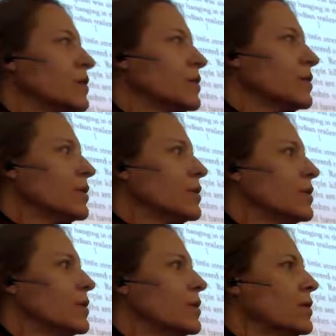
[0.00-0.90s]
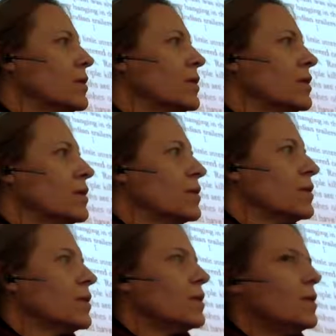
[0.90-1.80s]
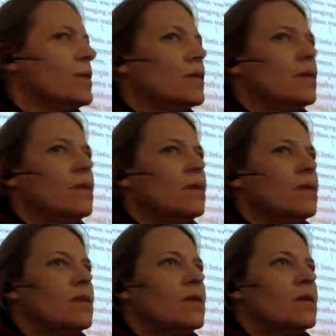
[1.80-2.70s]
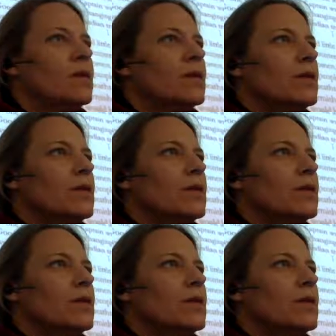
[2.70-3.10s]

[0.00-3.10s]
Nothing is said.